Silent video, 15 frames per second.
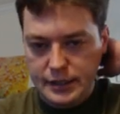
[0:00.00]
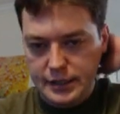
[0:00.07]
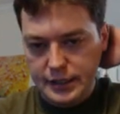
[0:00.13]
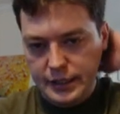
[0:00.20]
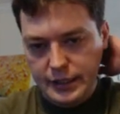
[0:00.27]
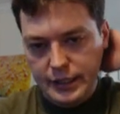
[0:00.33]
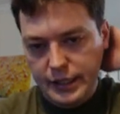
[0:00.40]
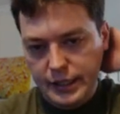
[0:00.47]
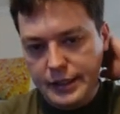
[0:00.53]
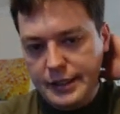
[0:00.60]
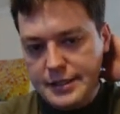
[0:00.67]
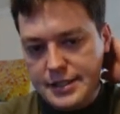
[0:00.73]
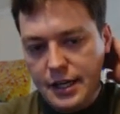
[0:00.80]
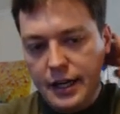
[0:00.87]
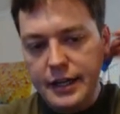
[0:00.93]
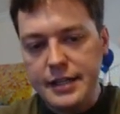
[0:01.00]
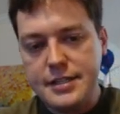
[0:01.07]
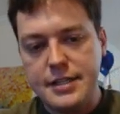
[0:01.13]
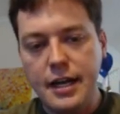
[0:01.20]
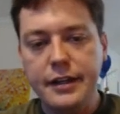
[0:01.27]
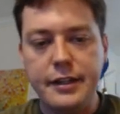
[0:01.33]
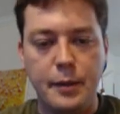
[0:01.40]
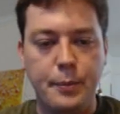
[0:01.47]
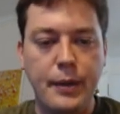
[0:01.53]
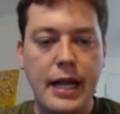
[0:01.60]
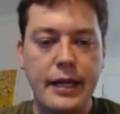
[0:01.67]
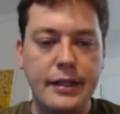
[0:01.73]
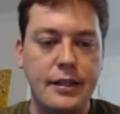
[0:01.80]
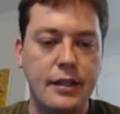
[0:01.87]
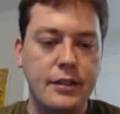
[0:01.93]
it's not
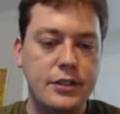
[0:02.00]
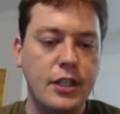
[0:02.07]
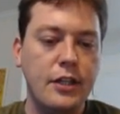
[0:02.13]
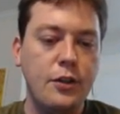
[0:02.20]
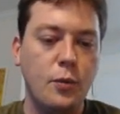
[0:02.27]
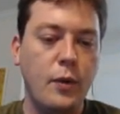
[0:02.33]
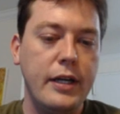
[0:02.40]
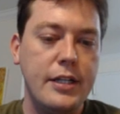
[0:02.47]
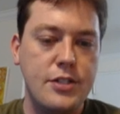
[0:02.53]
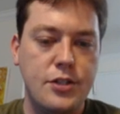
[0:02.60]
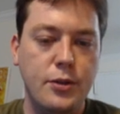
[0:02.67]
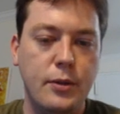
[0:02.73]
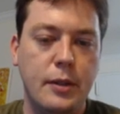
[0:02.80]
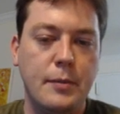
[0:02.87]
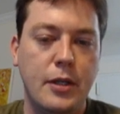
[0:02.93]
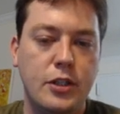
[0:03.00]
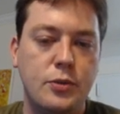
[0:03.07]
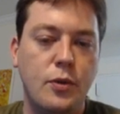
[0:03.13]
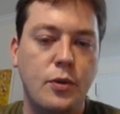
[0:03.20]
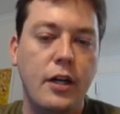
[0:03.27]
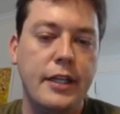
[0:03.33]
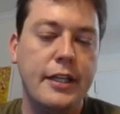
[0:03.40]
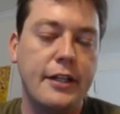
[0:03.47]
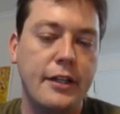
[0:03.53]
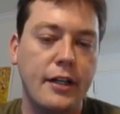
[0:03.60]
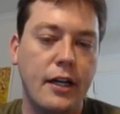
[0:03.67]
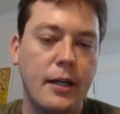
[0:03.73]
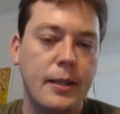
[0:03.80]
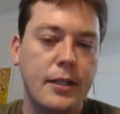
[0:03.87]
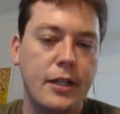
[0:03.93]
that white is doing much wrong
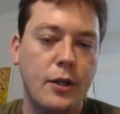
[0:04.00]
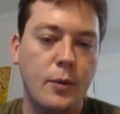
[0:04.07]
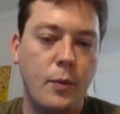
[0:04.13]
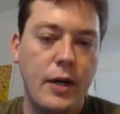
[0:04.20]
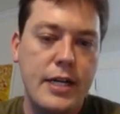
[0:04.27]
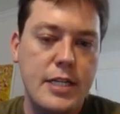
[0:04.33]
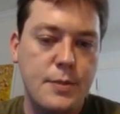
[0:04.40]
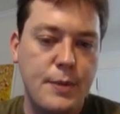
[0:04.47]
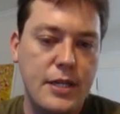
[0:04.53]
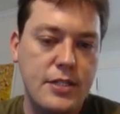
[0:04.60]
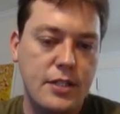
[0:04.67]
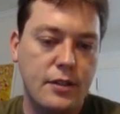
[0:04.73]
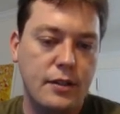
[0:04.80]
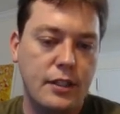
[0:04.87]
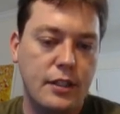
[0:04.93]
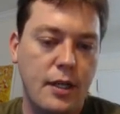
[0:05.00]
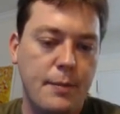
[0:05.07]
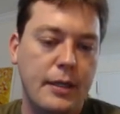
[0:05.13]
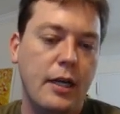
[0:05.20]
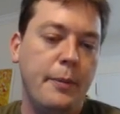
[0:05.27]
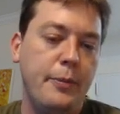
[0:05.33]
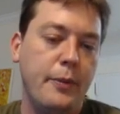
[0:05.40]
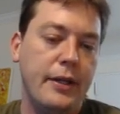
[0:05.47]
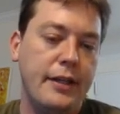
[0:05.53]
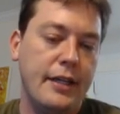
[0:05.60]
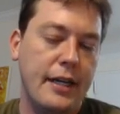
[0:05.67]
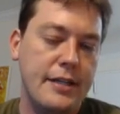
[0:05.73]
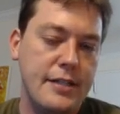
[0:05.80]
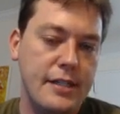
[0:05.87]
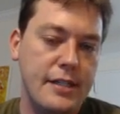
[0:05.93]
here. White is basically coming up with
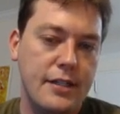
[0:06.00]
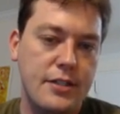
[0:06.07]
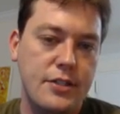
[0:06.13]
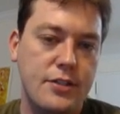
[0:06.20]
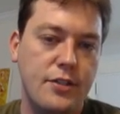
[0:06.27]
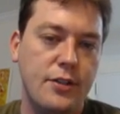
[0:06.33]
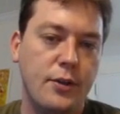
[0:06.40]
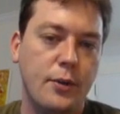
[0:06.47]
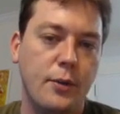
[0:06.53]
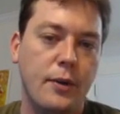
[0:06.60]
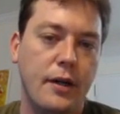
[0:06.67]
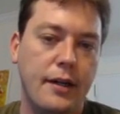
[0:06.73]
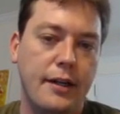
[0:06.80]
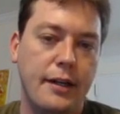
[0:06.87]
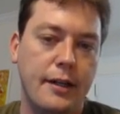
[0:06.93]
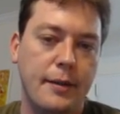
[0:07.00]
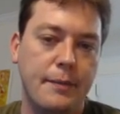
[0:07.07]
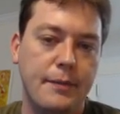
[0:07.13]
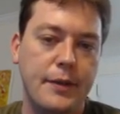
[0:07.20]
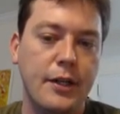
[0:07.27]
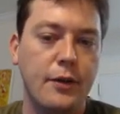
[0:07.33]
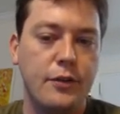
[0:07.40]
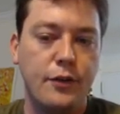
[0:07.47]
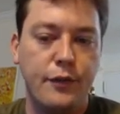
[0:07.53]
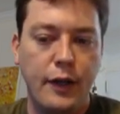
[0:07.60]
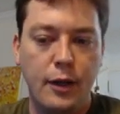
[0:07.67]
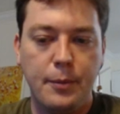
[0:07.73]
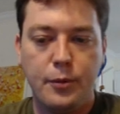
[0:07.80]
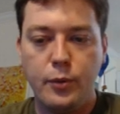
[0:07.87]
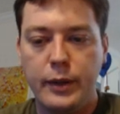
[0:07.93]
ideas to,
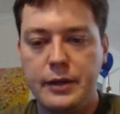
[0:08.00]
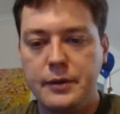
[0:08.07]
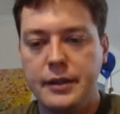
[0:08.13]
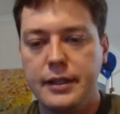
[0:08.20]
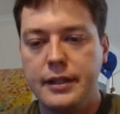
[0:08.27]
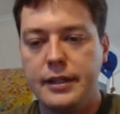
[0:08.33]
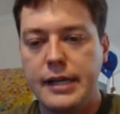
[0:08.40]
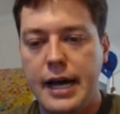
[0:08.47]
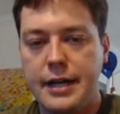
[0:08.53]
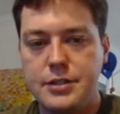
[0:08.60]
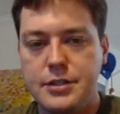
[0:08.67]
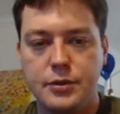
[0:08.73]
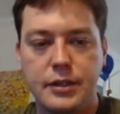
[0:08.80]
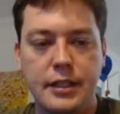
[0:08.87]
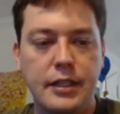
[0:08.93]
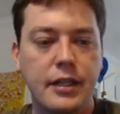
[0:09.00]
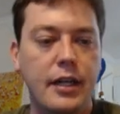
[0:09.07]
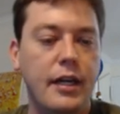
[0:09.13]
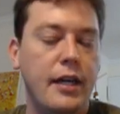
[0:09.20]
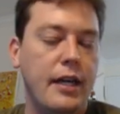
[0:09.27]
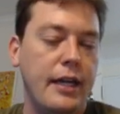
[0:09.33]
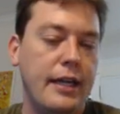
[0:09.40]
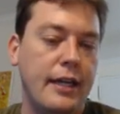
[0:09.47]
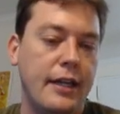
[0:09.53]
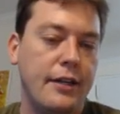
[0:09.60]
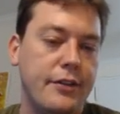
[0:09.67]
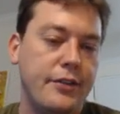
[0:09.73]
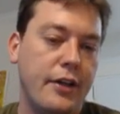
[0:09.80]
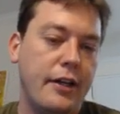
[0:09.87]
develop quickly and naturally. And